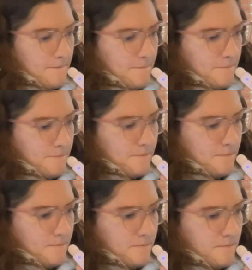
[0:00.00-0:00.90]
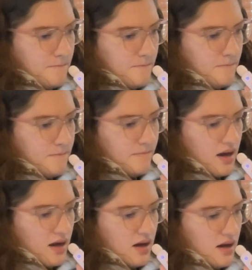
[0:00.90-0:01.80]
And
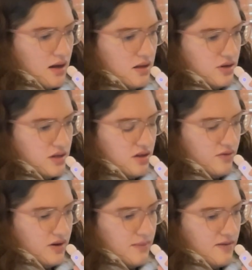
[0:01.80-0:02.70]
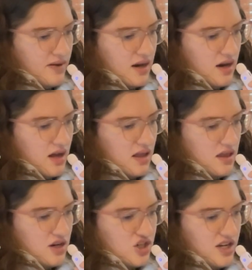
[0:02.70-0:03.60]
there's another Frida McFadden, and
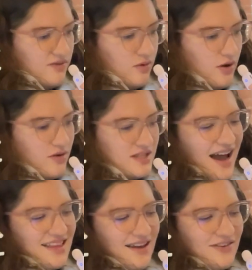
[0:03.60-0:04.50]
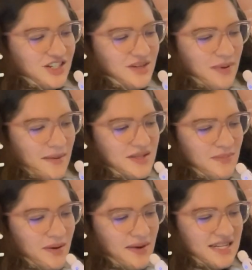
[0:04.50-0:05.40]
then Geneva Rose. I love her. She pops
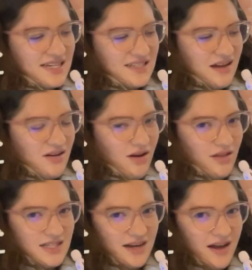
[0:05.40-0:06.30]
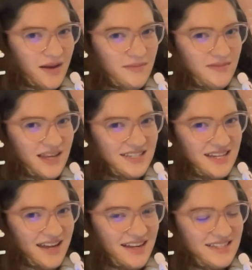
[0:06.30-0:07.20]
up on my TikTok all the time, like
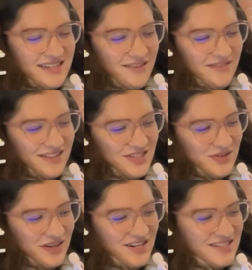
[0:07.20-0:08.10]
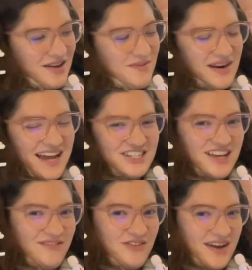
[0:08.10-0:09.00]
signing stuff in stores. But I
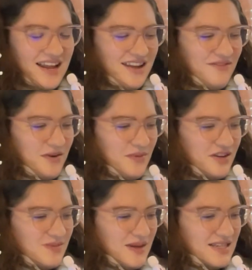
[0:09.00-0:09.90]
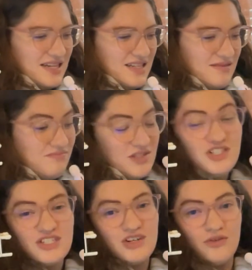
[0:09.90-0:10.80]
actually haven't read any of her books because I
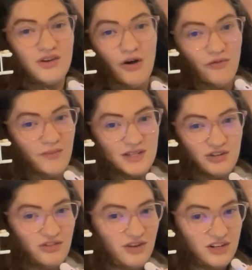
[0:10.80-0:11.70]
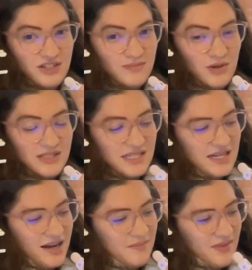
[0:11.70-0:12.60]
just don't go for mystery thrillers most of the
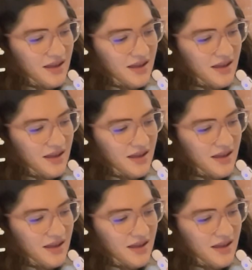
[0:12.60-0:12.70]
time.